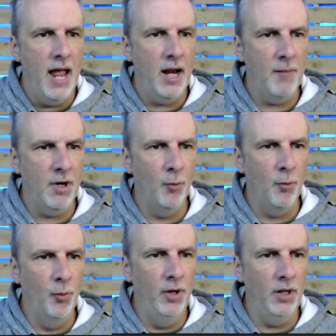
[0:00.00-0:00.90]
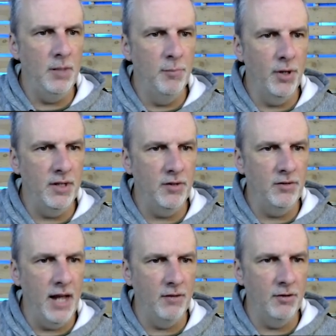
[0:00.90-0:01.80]
And I'm going to really bring this
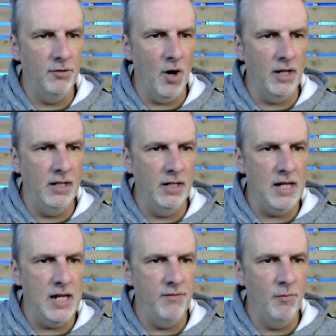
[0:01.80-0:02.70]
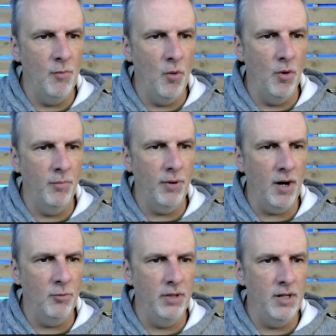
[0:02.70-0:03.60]
down to darken it even more,
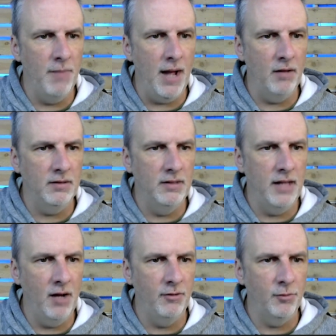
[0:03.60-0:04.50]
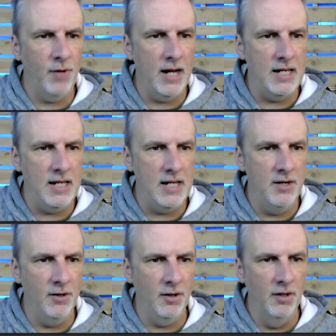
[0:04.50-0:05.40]
probably about down to right
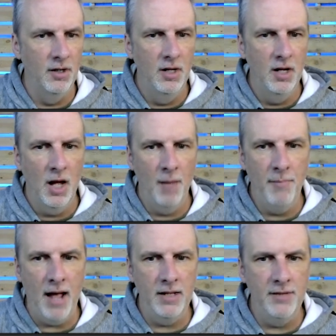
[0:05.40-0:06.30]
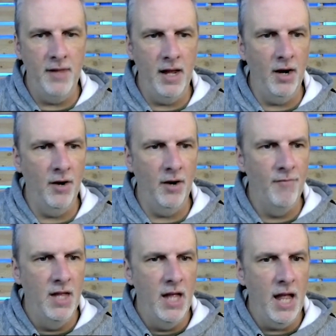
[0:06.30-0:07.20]
here, about in there.
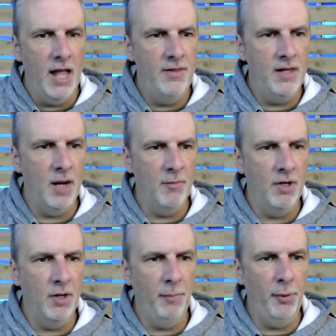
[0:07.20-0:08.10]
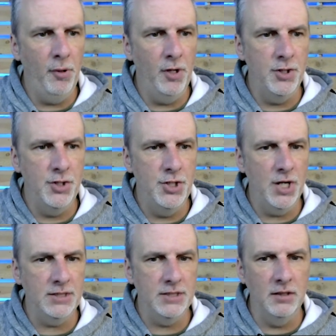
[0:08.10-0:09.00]
And then I'm going to push
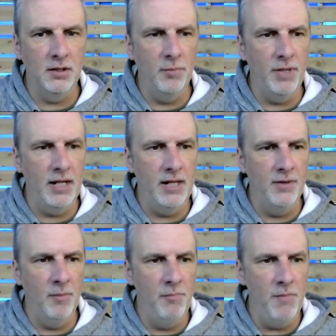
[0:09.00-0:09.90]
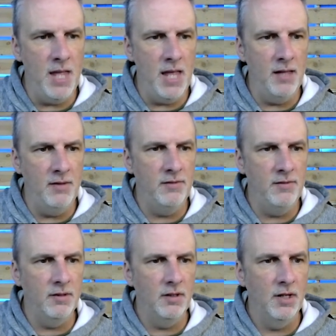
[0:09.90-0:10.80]
just a little bit in the mids,